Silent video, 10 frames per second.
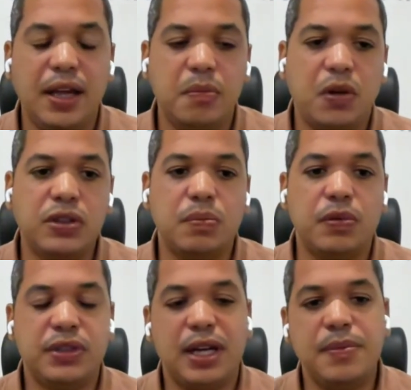in
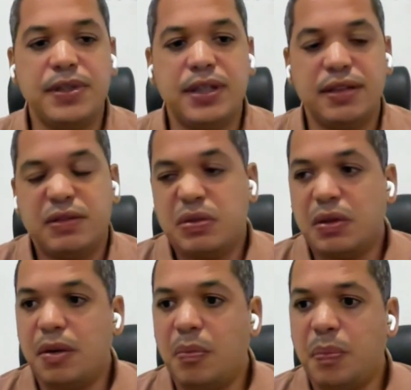multiple times that
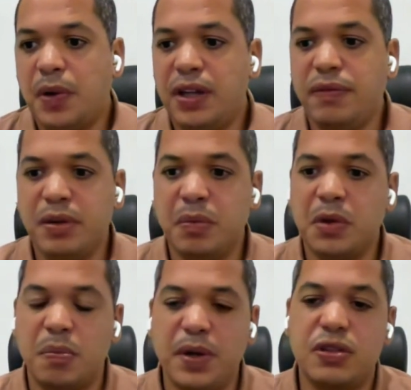even
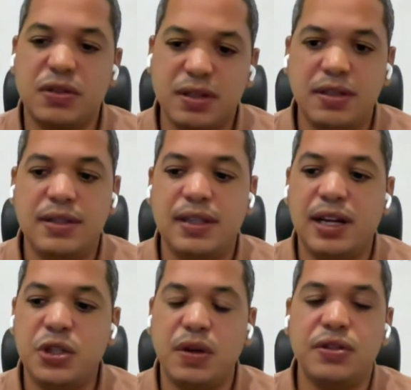competitors
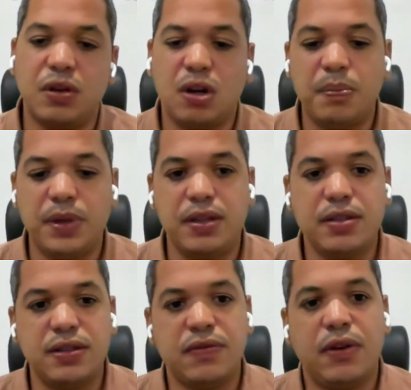inside trying to copy
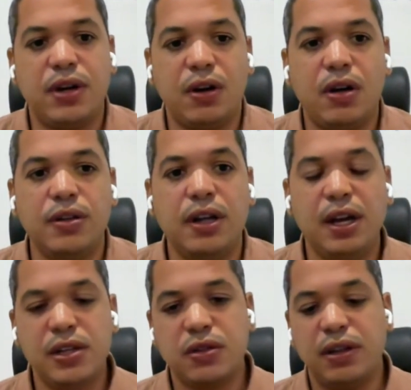us is very hard.
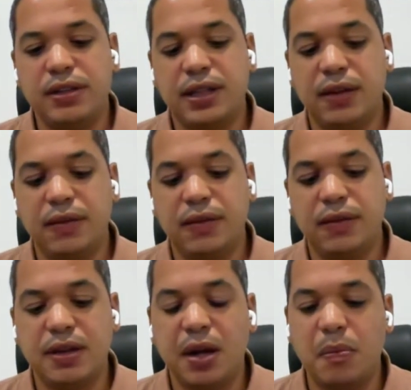So this
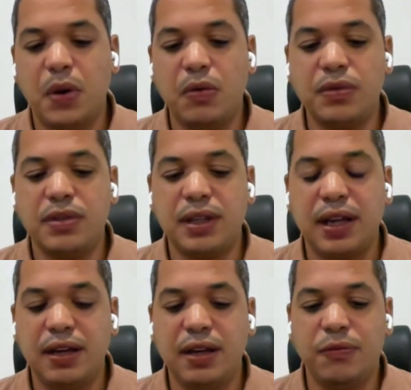gave us a
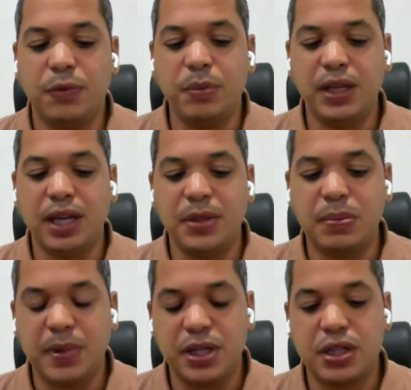moat, and if we
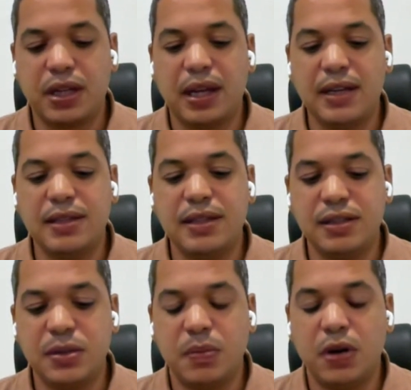became
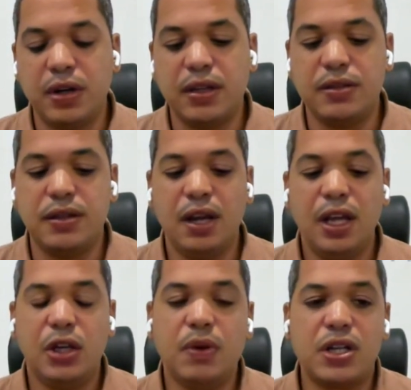specialized in this market,
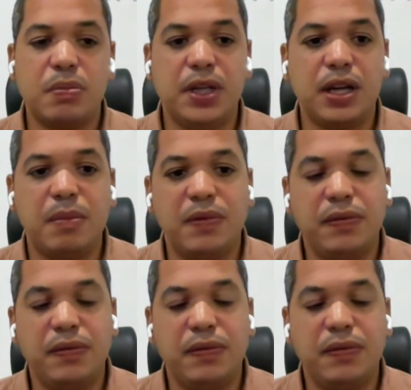you actually